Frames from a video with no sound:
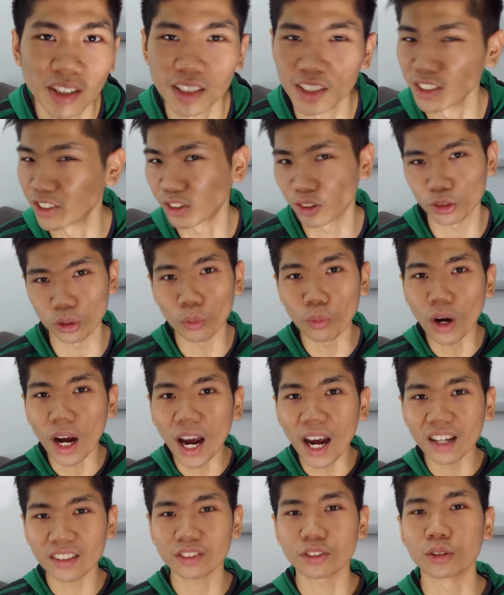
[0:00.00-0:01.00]
it's so
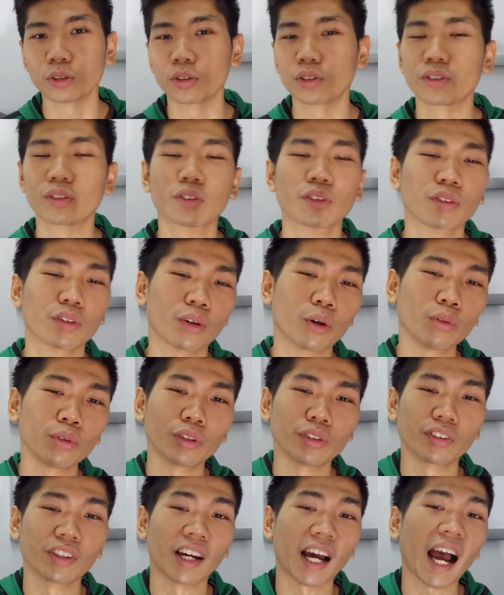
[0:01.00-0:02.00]
hard to go
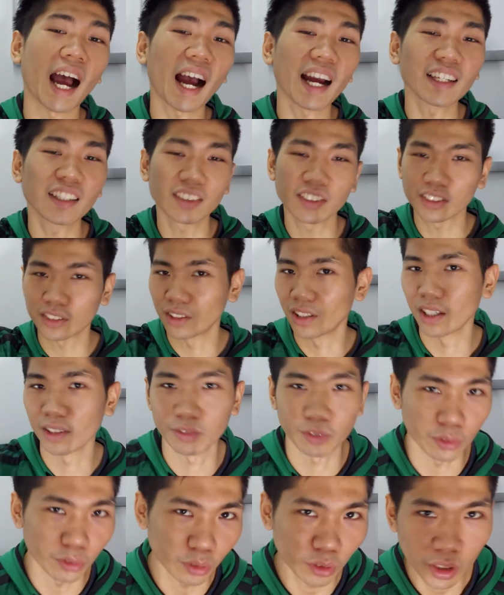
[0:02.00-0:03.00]
to the highest
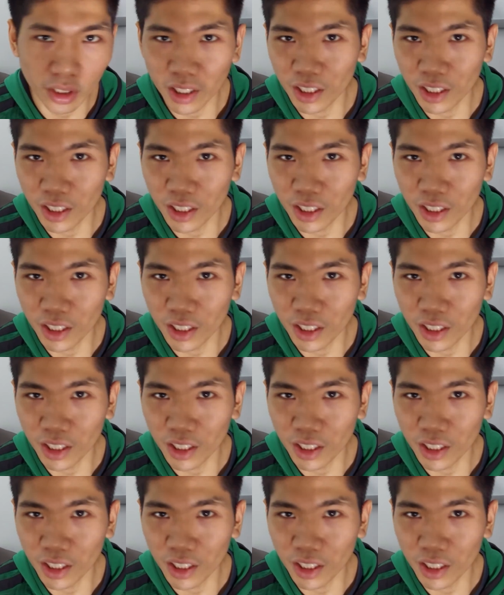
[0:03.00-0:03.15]
level,